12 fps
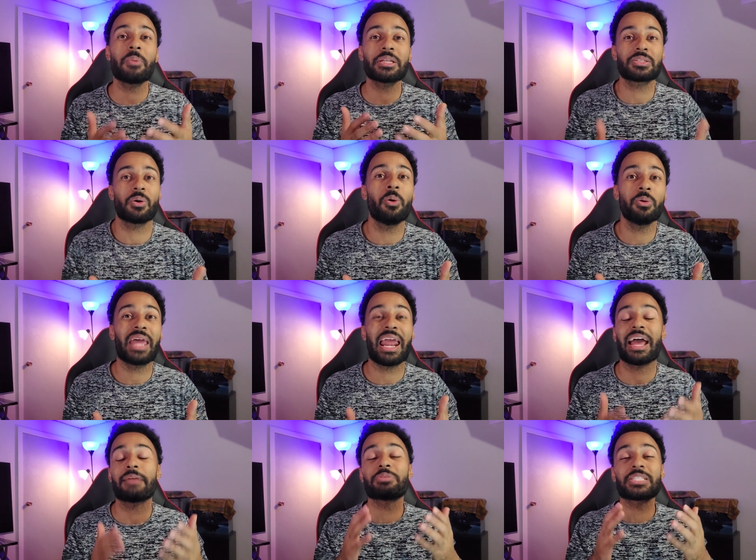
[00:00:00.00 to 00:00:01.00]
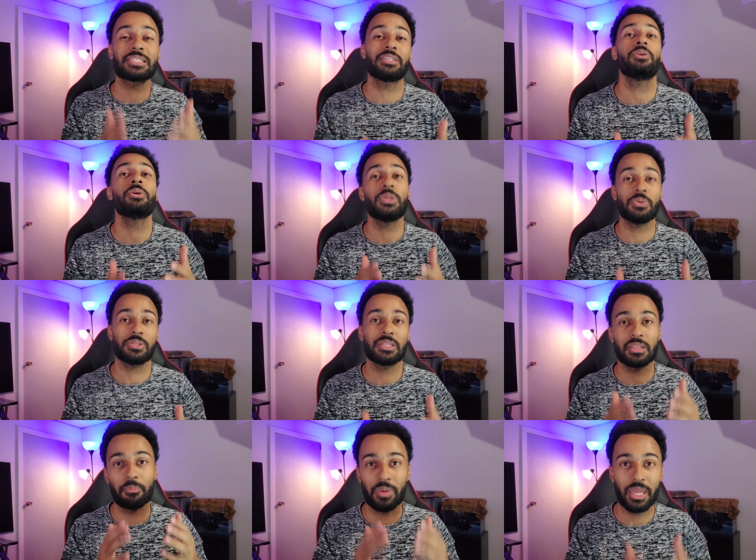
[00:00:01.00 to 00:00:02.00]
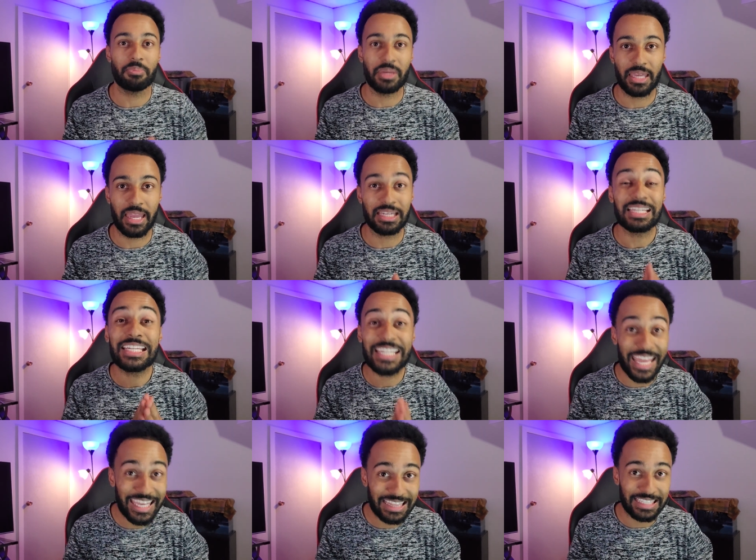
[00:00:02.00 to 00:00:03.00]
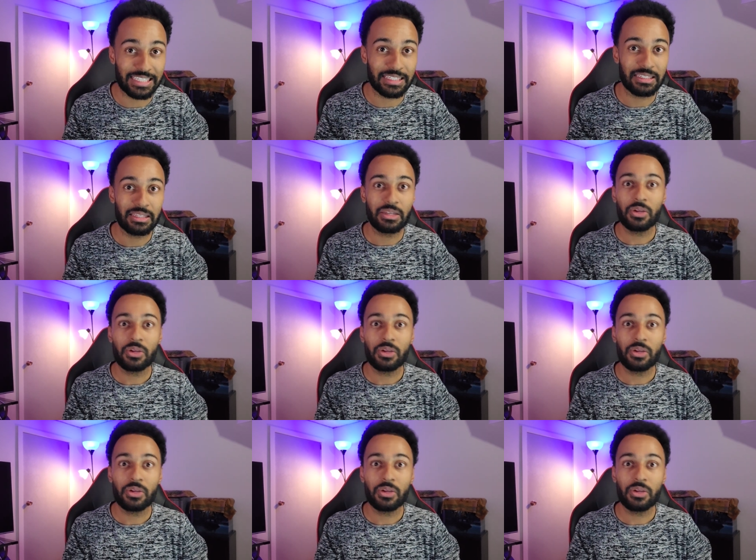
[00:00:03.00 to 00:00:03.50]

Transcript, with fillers: months old and I'm still using the baby gate daily.